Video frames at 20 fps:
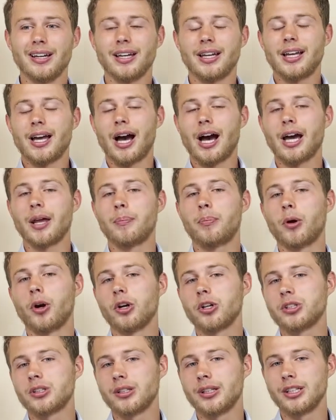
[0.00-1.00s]
kind
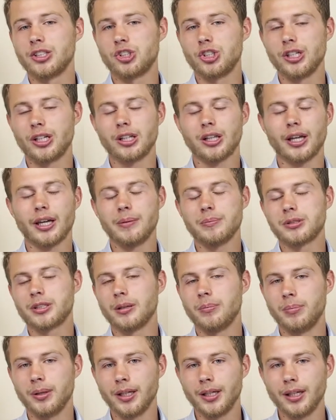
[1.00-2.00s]
person that she claims to
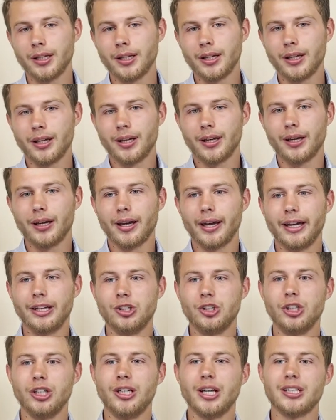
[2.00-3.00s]
be, and
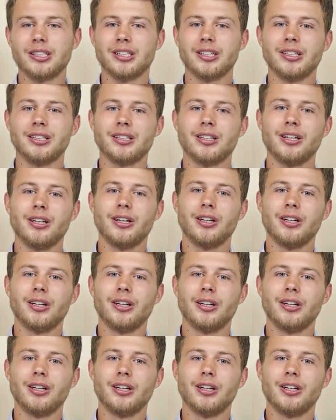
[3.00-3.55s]
she doesn't